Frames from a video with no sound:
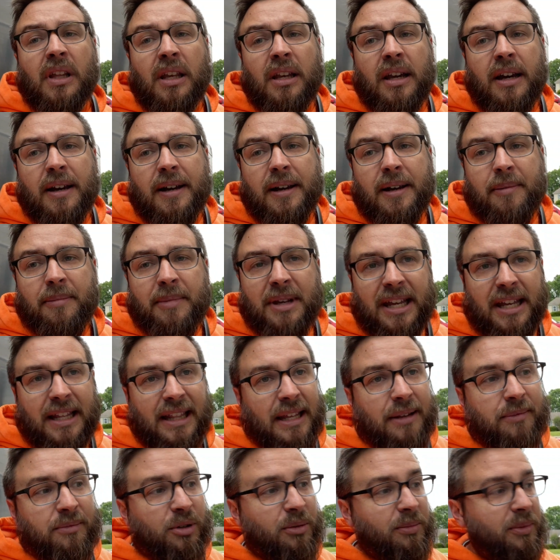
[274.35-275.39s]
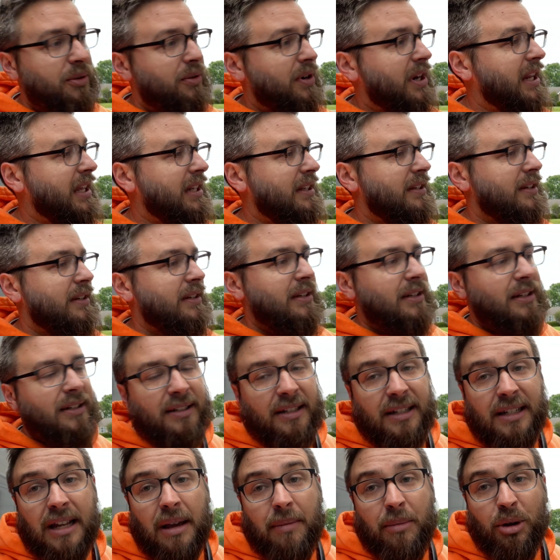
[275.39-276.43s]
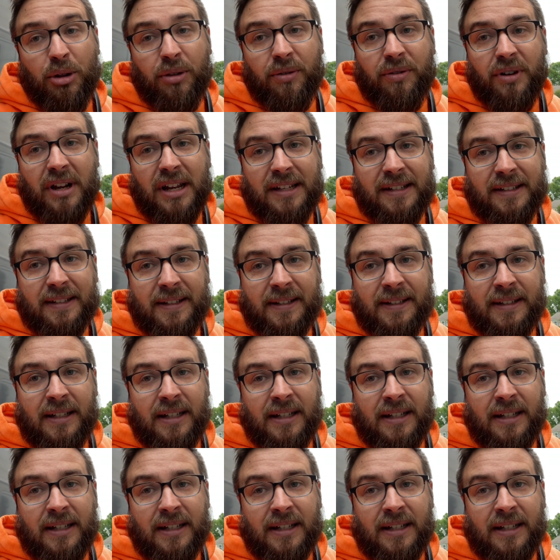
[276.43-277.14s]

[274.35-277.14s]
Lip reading: And then we'll be ready to demo the rest.